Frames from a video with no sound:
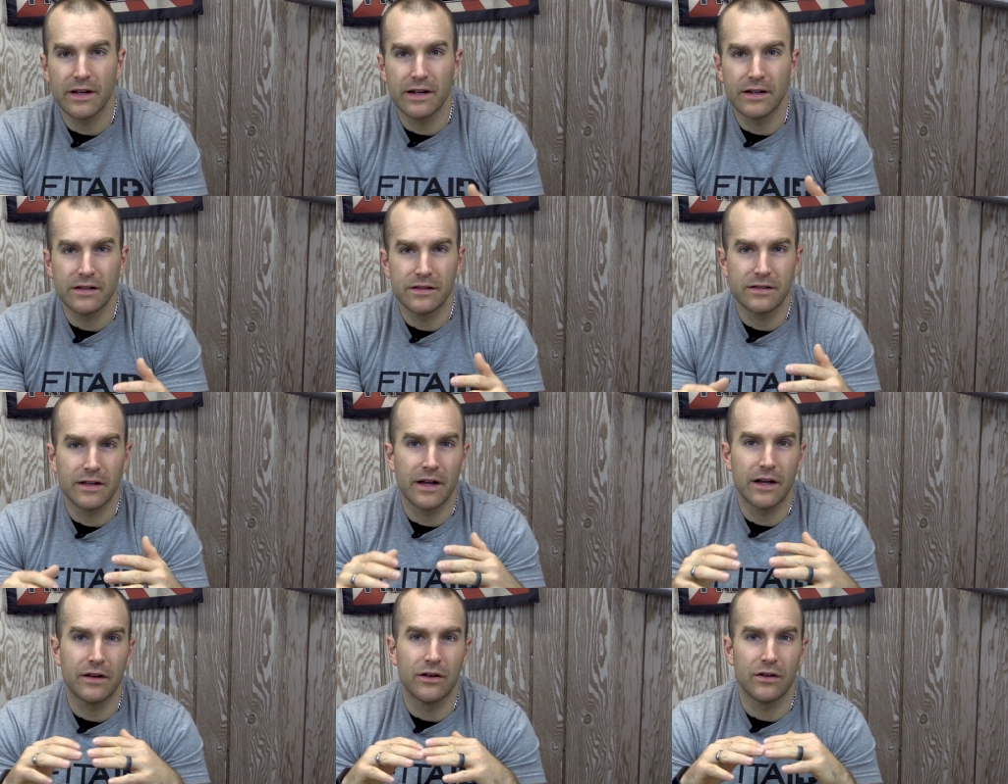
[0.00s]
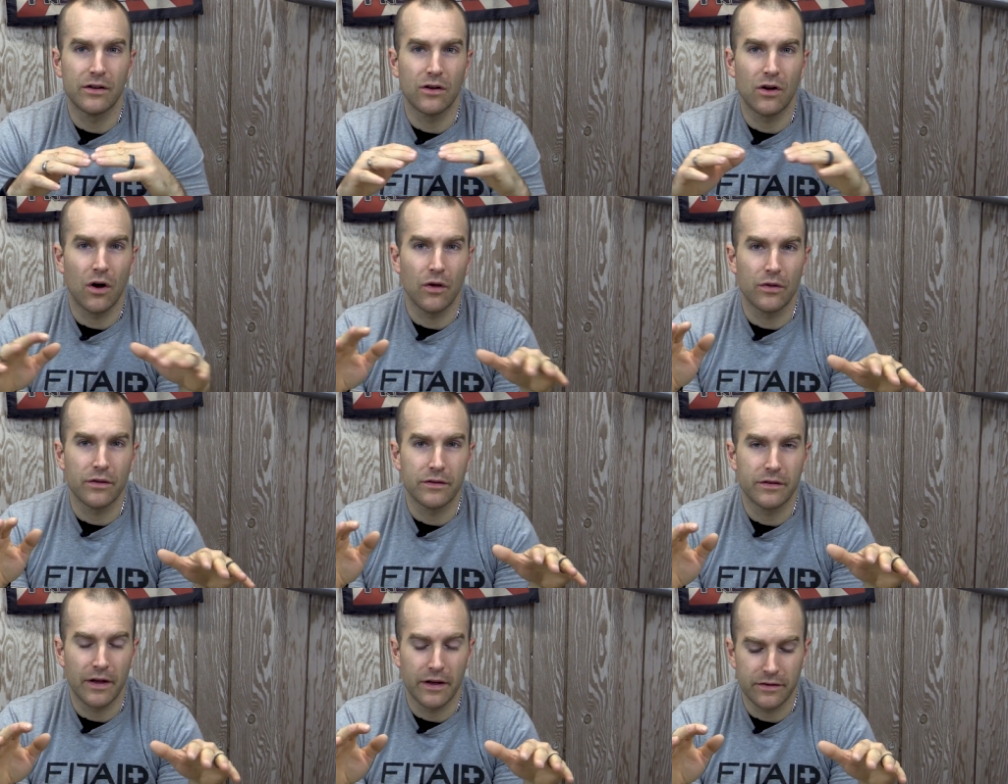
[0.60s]
I decided to call
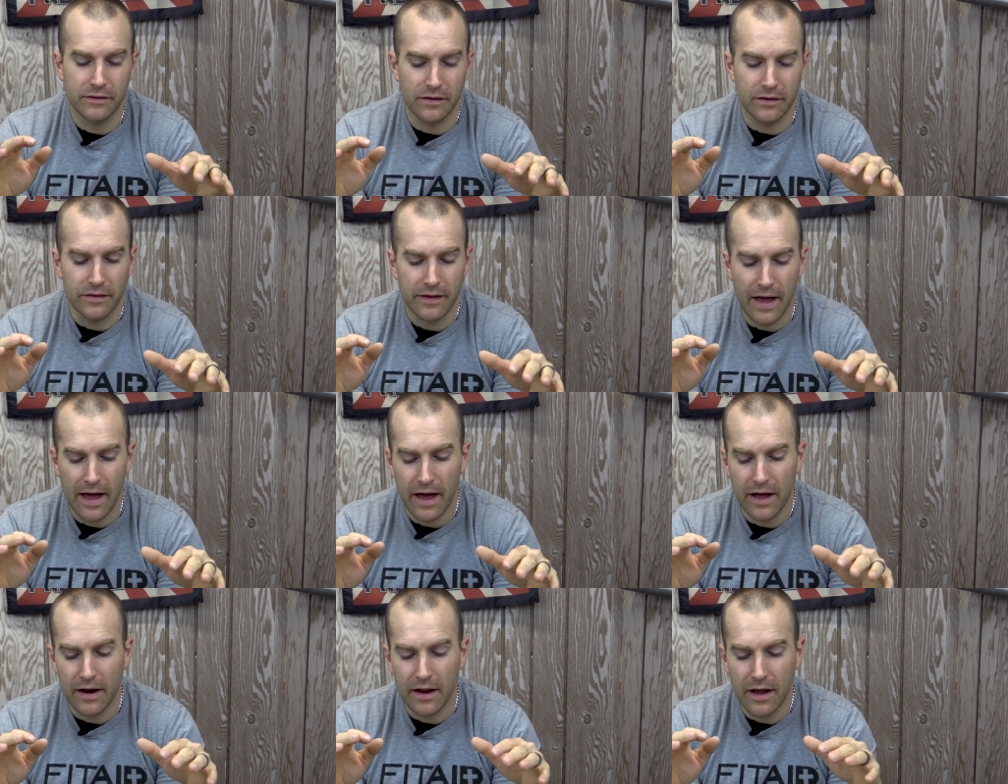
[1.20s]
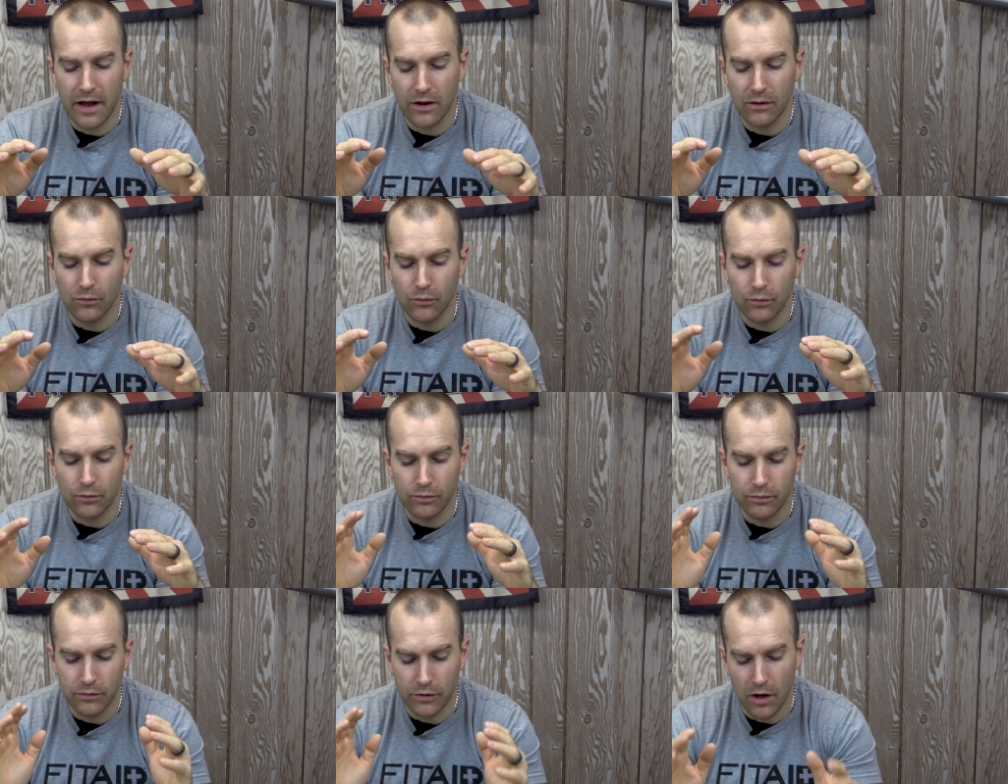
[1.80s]
the test at that
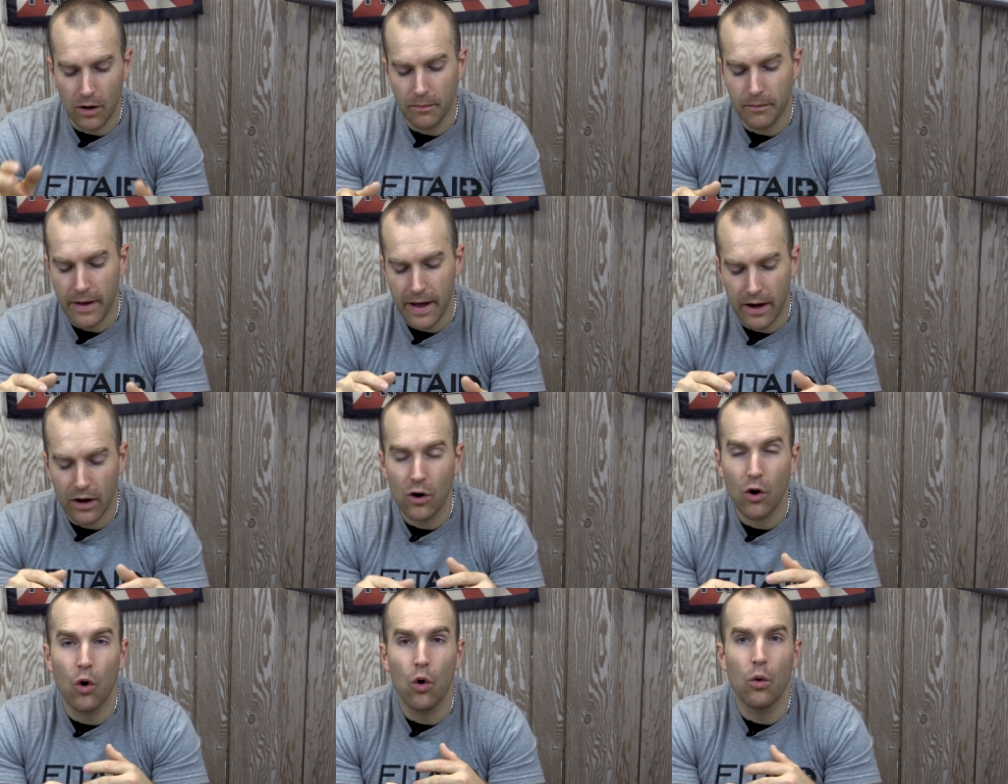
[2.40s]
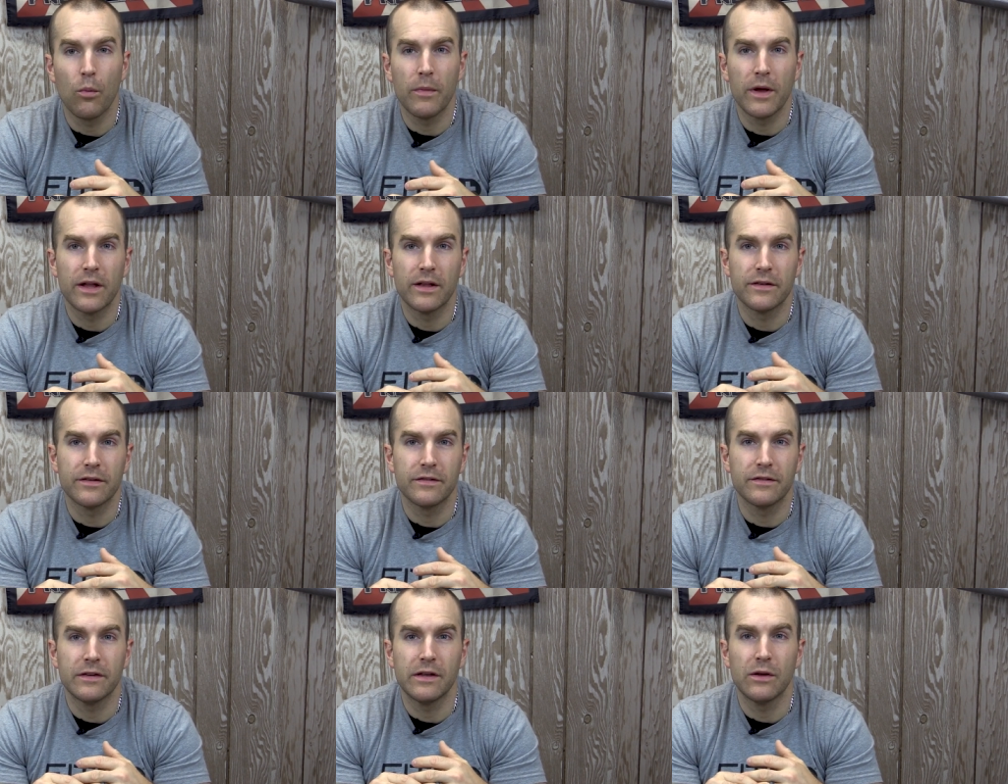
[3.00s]
and come back home
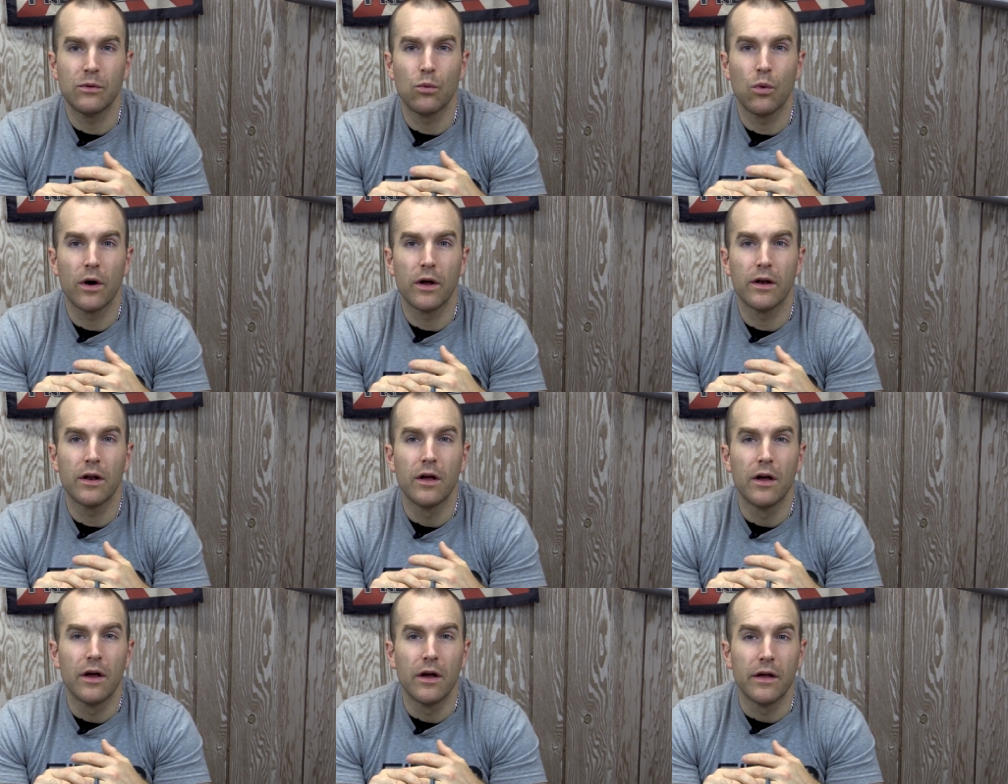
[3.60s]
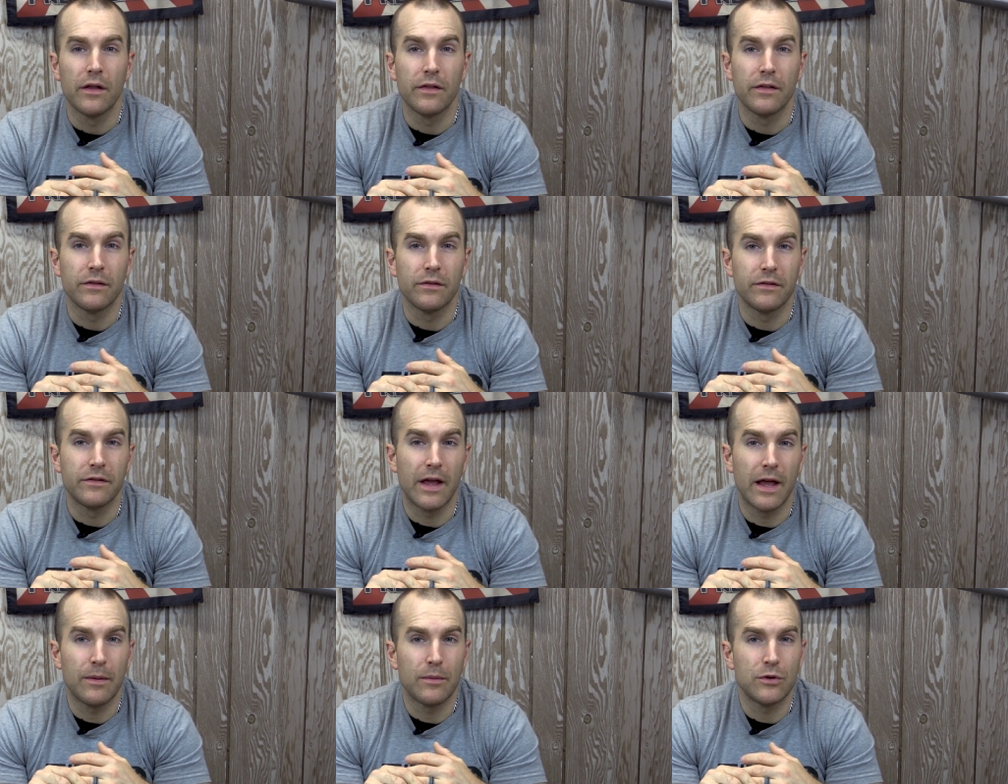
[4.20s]
and see what
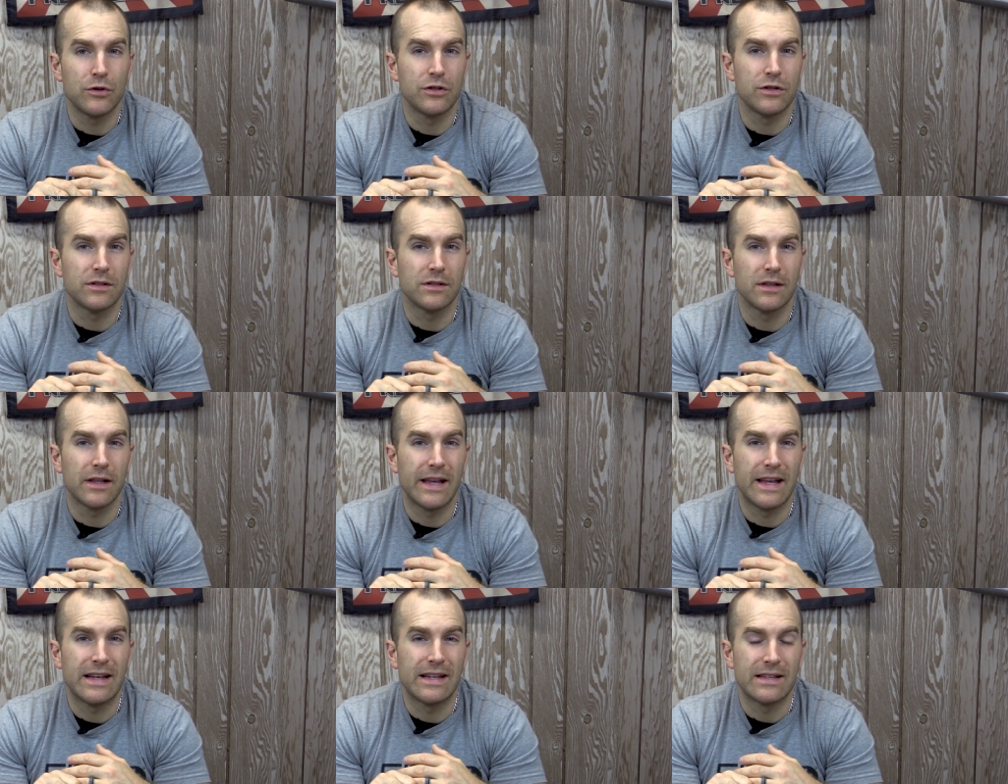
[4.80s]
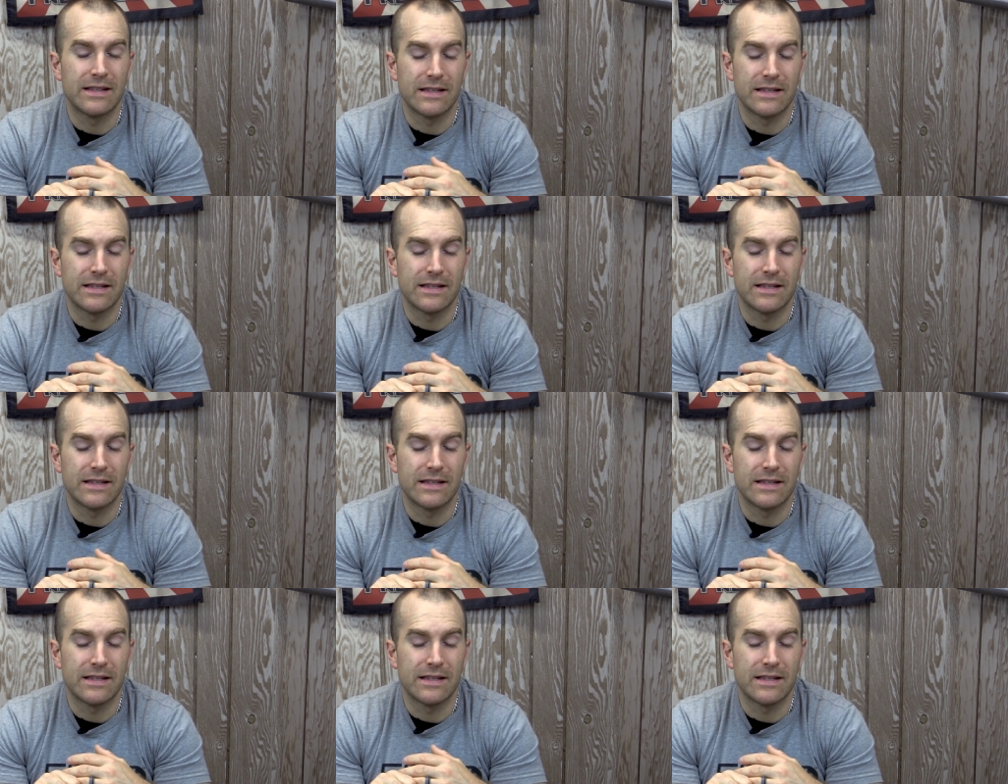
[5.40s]
damage is laid